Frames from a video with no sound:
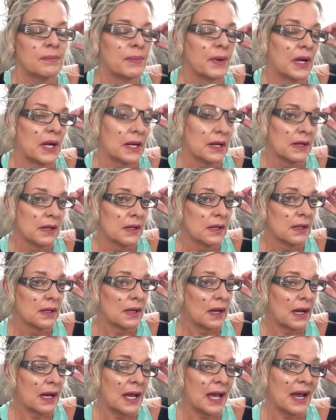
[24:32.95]
But
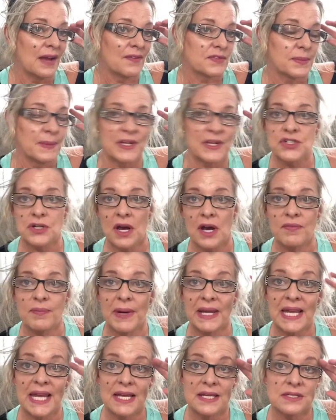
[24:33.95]
I have to make sure I have my
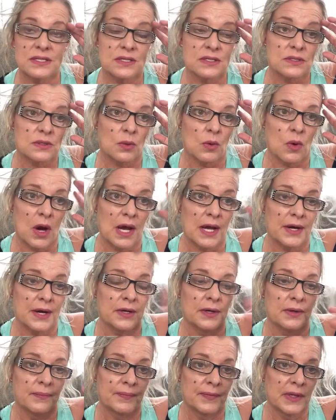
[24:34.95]
cases of water.